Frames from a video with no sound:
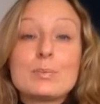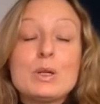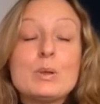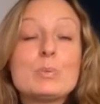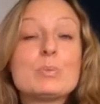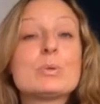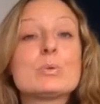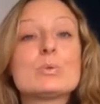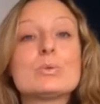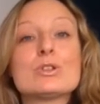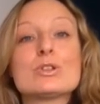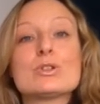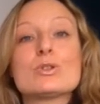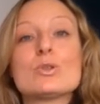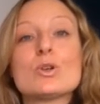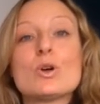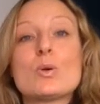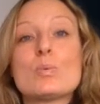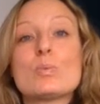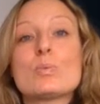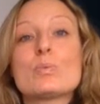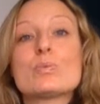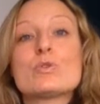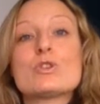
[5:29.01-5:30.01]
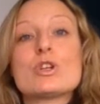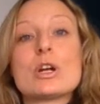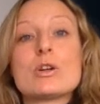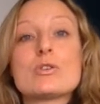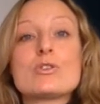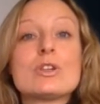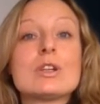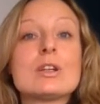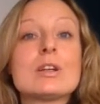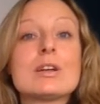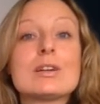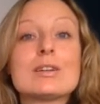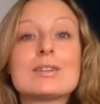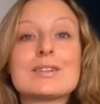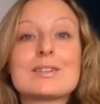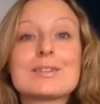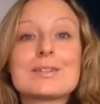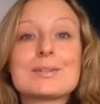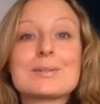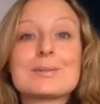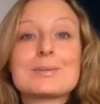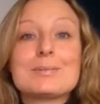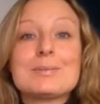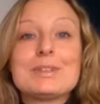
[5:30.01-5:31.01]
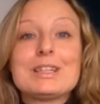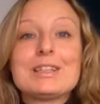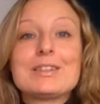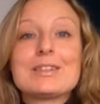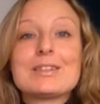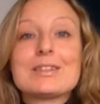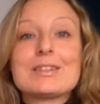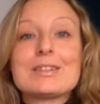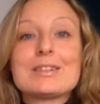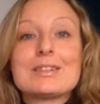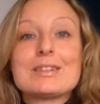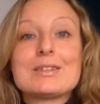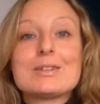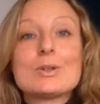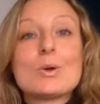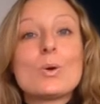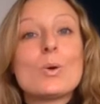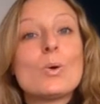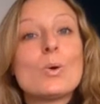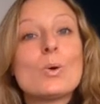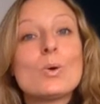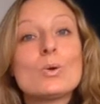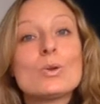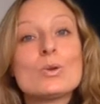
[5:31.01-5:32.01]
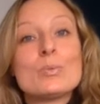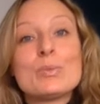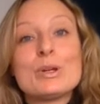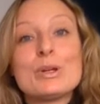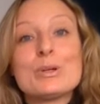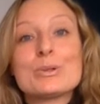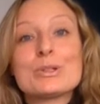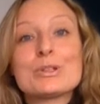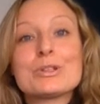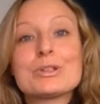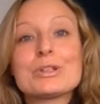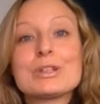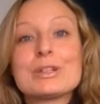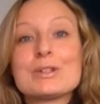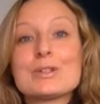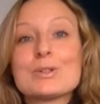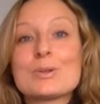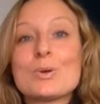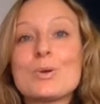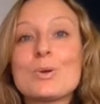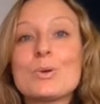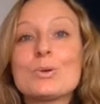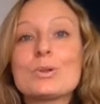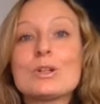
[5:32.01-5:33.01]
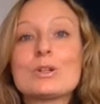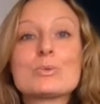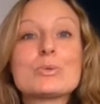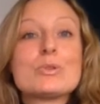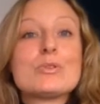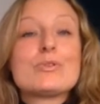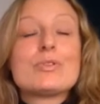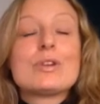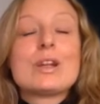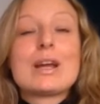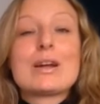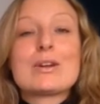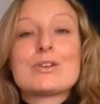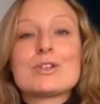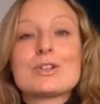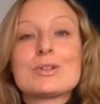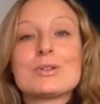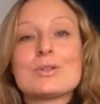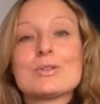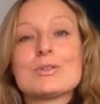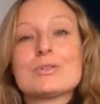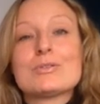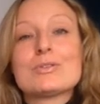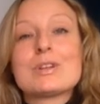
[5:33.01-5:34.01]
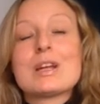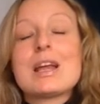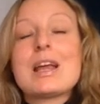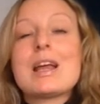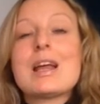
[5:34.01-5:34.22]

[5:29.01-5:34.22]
People will stop judging us because it's all a mirror, it's all a reflection of